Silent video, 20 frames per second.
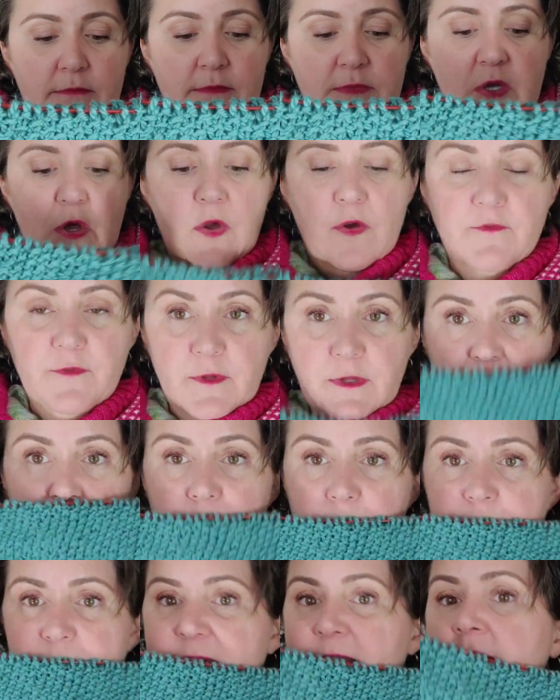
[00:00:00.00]
so hopefully
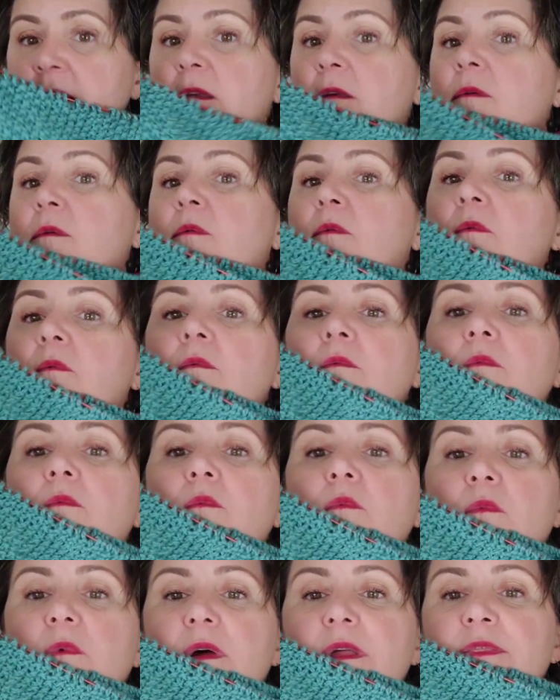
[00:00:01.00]
it'll be
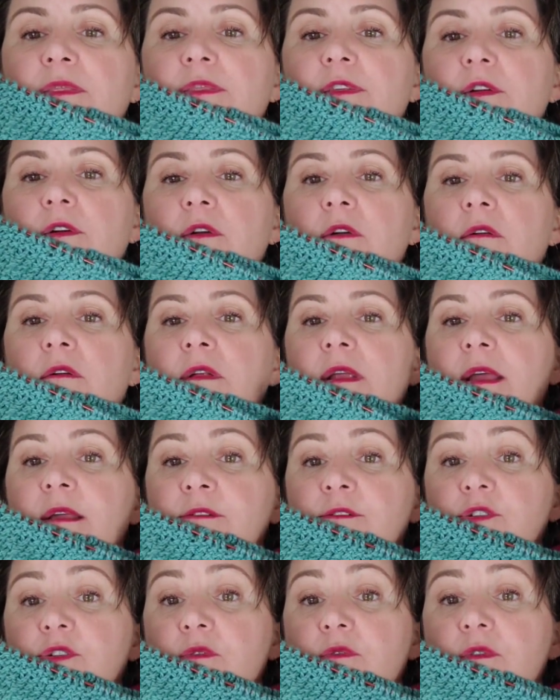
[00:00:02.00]
1/3
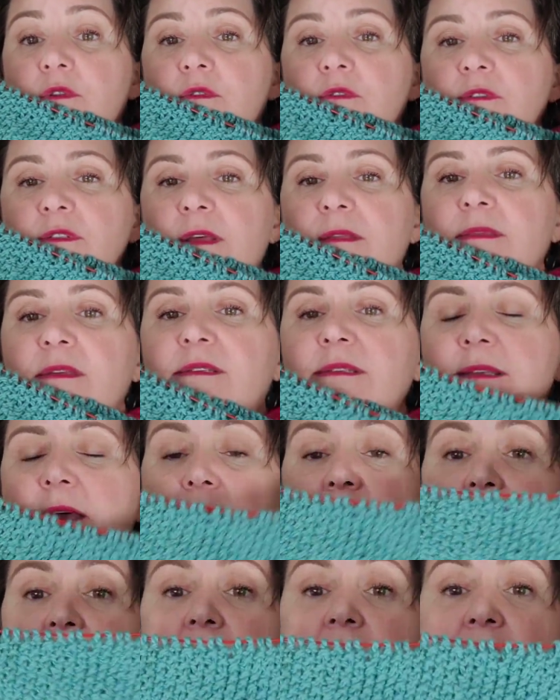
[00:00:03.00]
and 2/3 on this
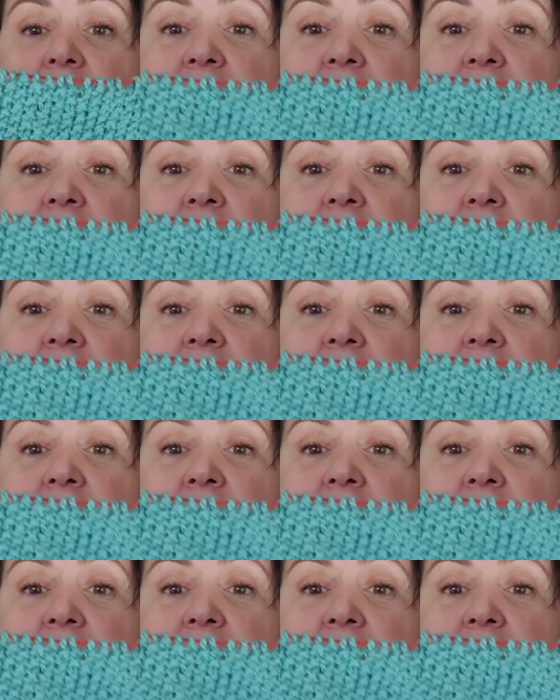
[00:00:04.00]
side.